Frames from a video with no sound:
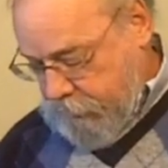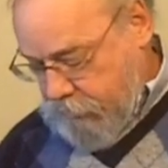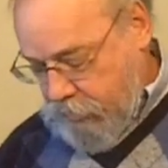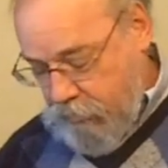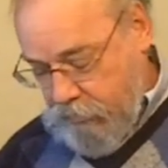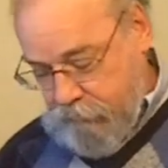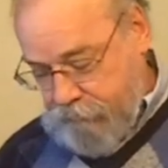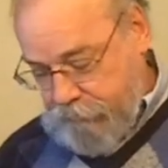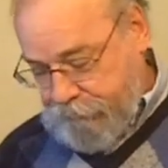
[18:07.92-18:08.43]

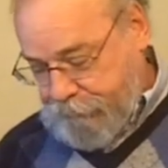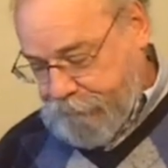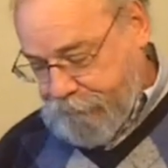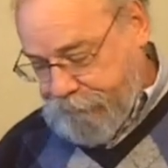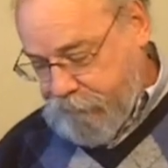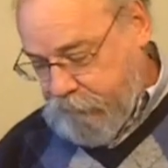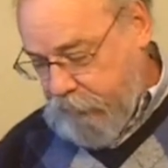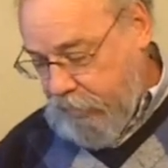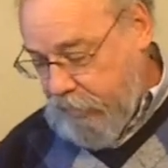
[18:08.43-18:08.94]
So,
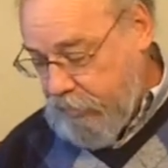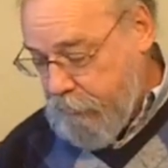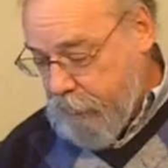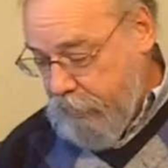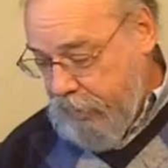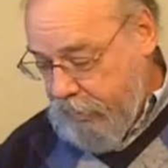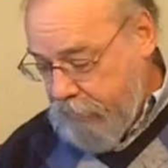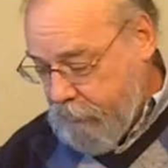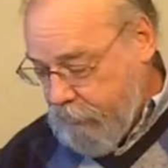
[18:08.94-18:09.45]
in the
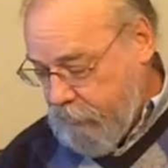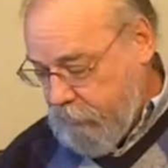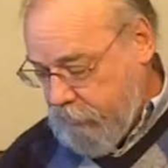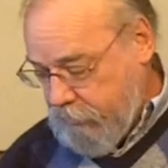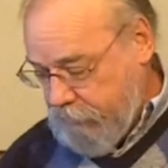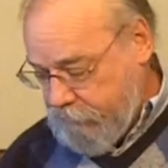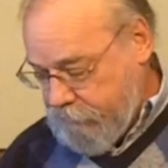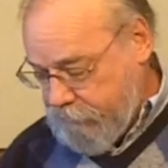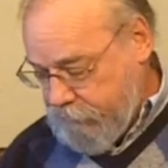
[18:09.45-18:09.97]

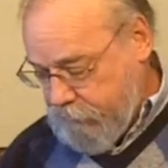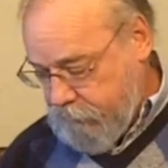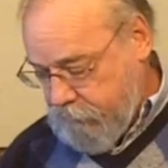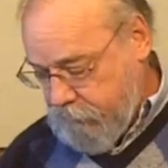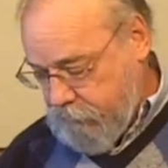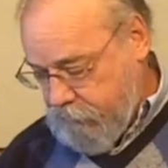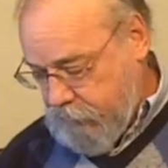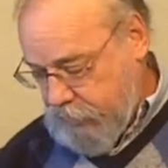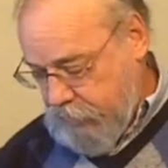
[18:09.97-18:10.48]
Bible,
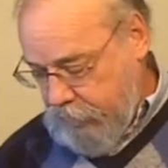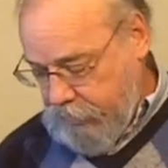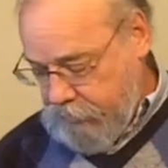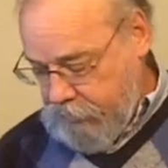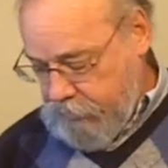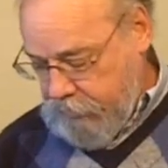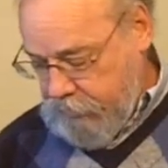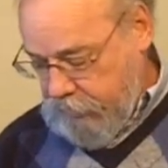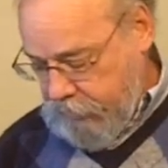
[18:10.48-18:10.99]

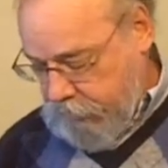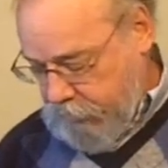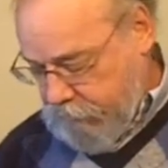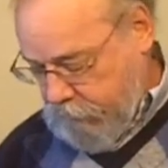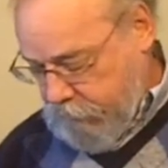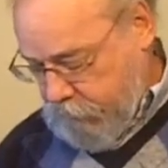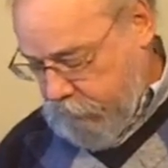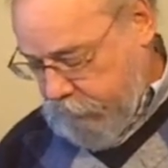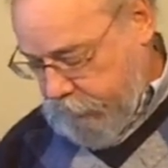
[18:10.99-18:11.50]
Satan, the
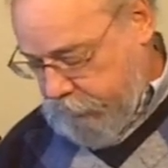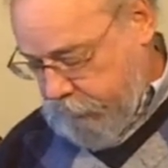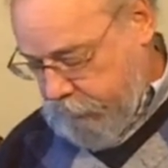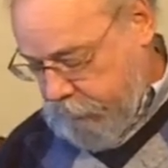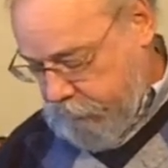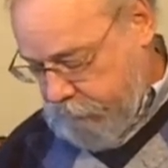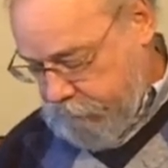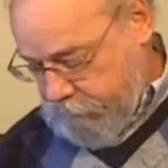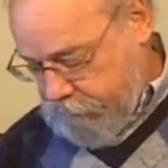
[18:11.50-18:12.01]
evil
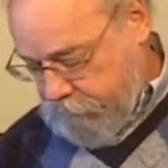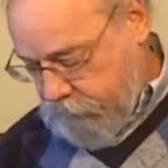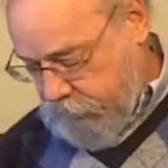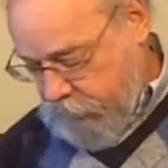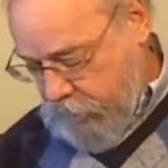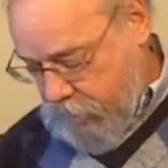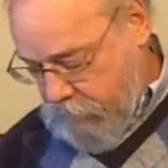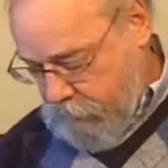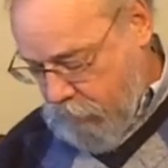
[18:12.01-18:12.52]
one,
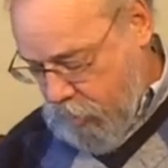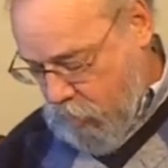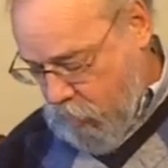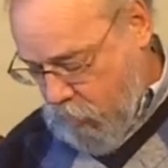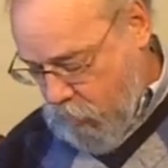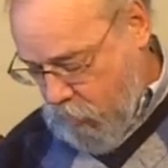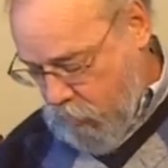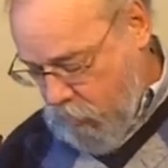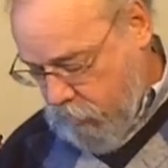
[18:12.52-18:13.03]

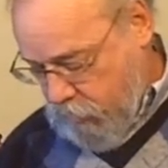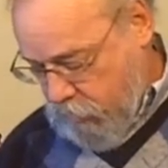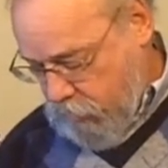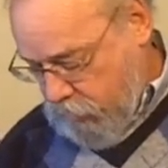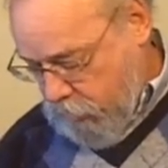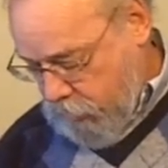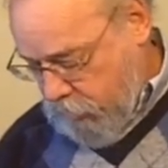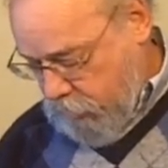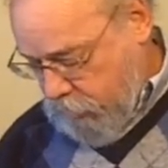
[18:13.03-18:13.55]
Diablo,
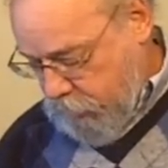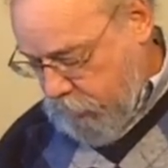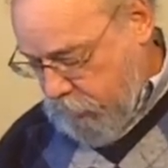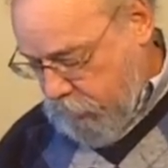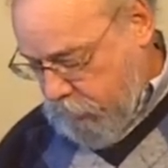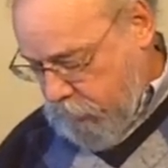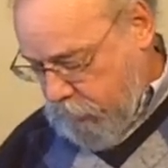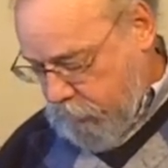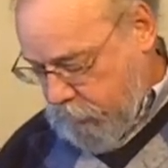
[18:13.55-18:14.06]

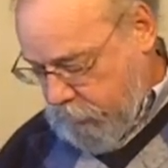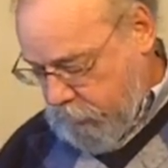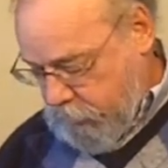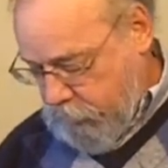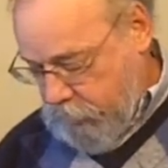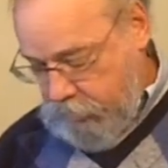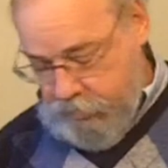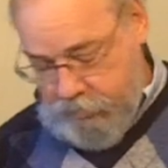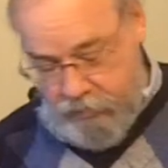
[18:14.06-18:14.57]

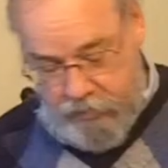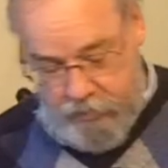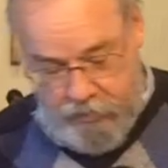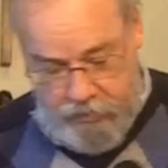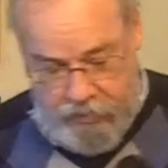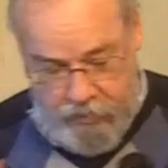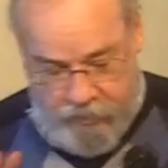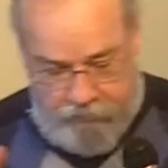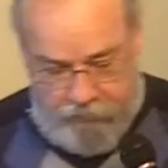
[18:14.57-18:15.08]
is the
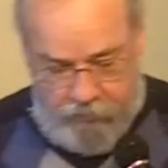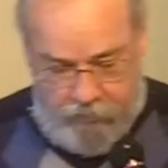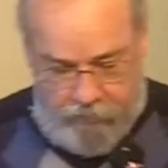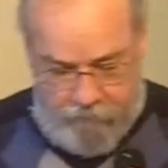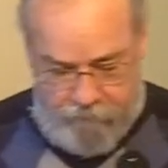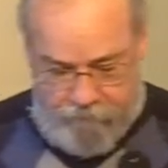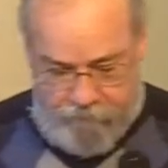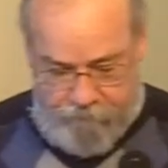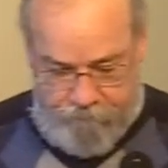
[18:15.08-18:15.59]
deceiver.
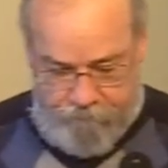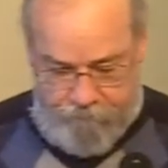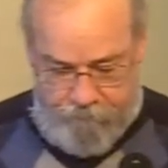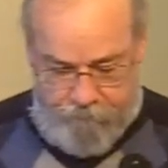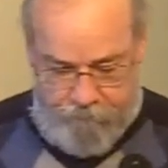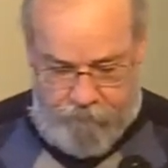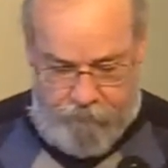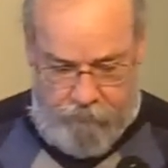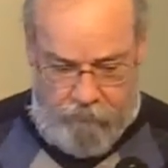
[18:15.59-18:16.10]

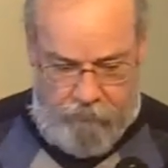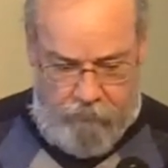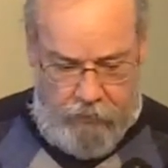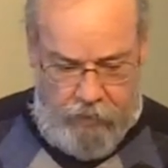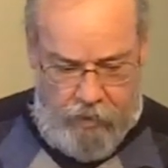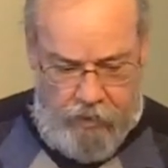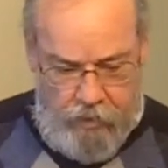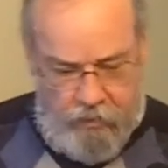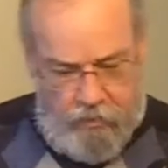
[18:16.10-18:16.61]

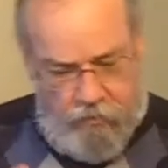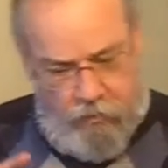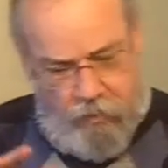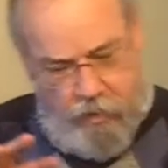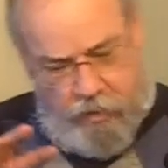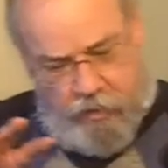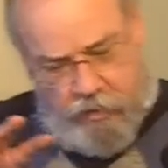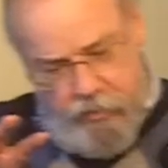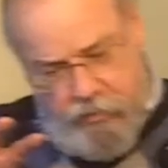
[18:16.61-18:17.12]
The
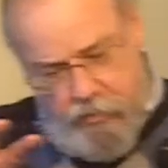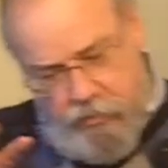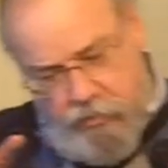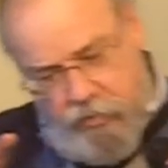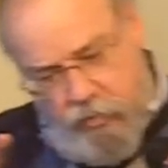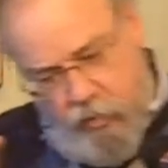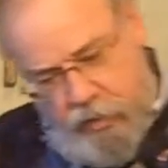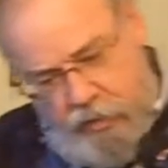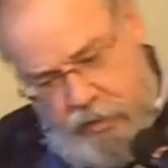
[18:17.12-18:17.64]
one who
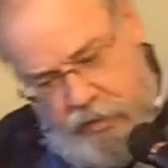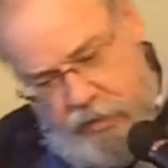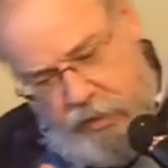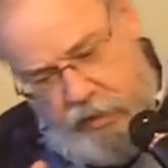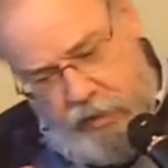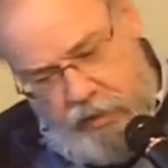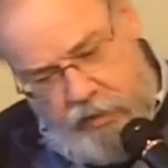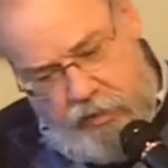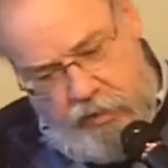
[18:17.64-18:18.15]
twists
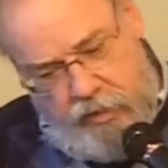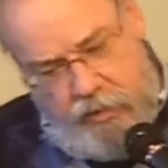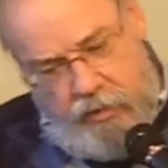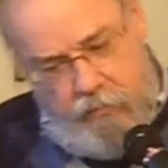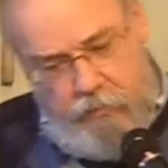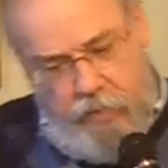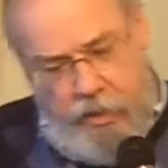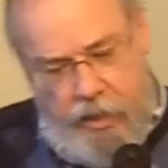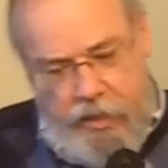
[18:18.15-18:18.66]
things in
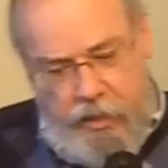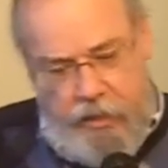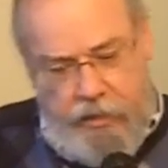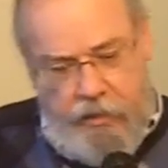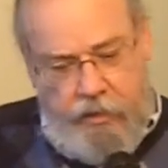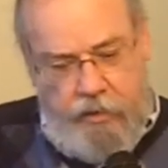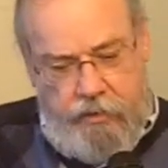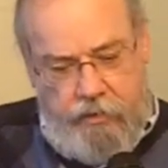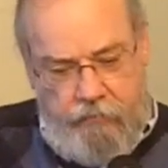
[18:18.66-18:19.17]
our
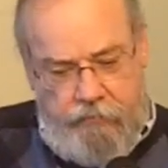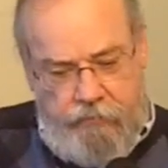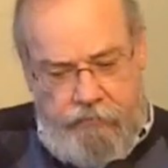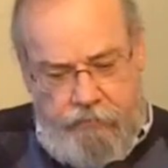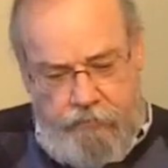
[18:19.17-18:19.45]
mind,